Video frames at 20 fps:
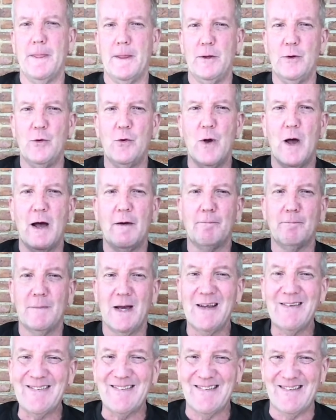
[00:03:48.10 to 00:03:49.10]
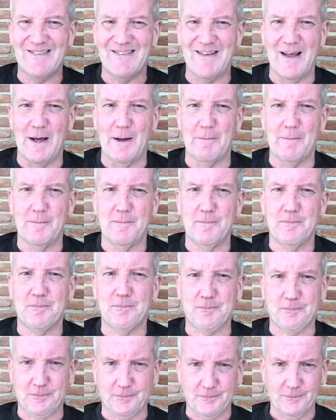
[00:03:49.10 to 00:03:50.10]
you have messaged them,
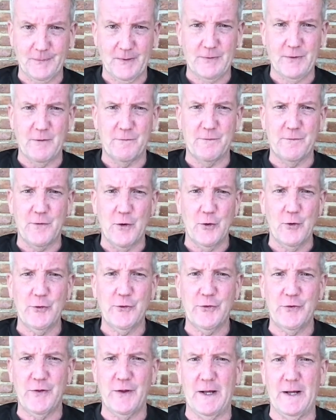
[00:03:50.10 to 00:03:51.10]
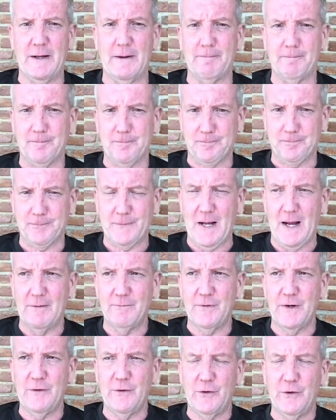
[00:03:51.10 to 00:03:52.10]
the first thing,
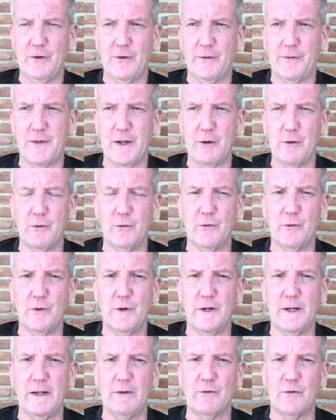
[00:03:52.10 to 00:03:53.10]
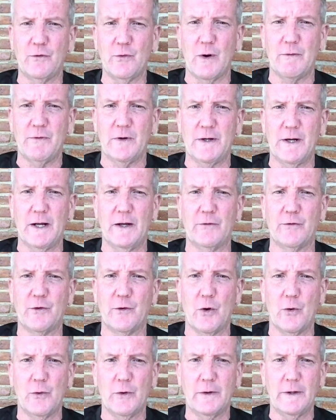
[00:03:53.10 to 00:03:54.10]
everything you need to do every day is
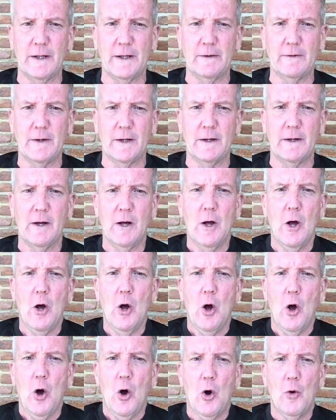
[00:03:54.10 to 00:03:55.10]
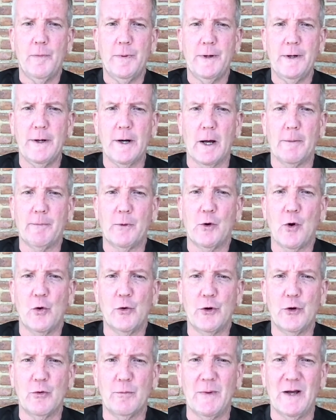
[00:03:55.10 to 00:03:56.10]
go to LinkedIn, open it up, go
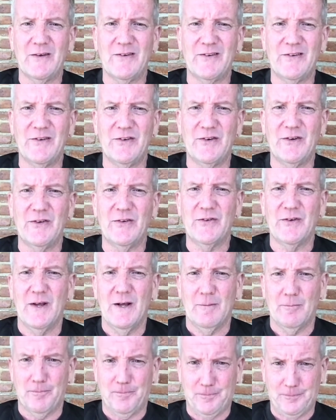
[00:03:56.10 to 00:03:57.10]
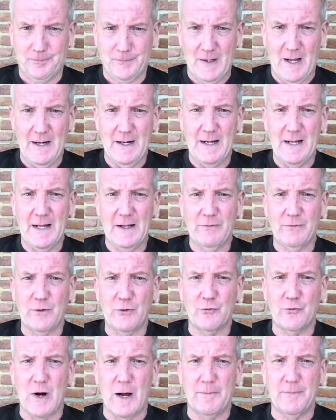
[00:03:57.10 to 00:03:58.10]
to your messages, and hit the
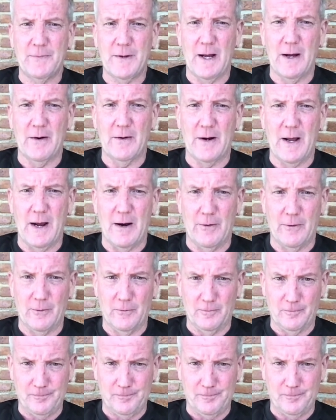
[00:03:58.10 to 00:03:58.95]
drop-down arrow.